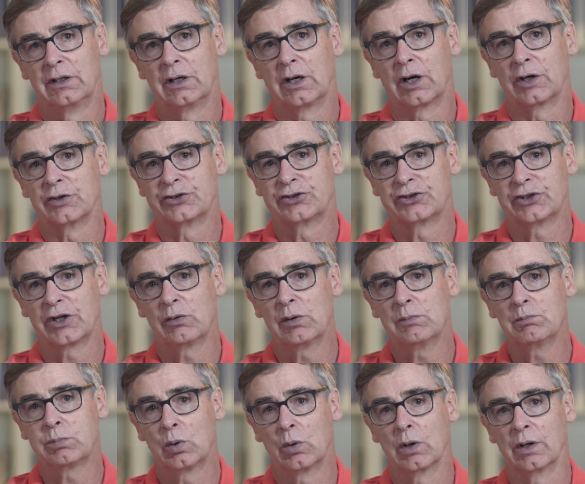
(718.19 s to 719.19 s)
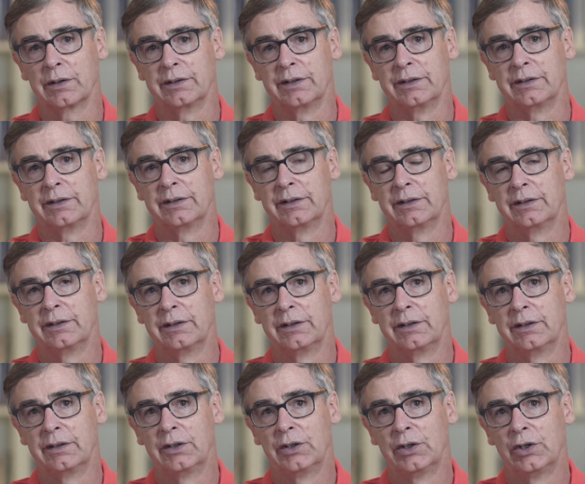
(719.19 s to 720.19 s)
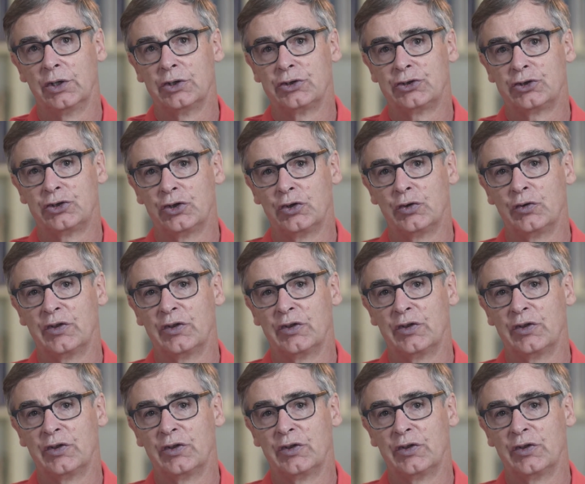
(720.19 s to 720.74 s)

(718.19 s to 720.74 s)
are so important to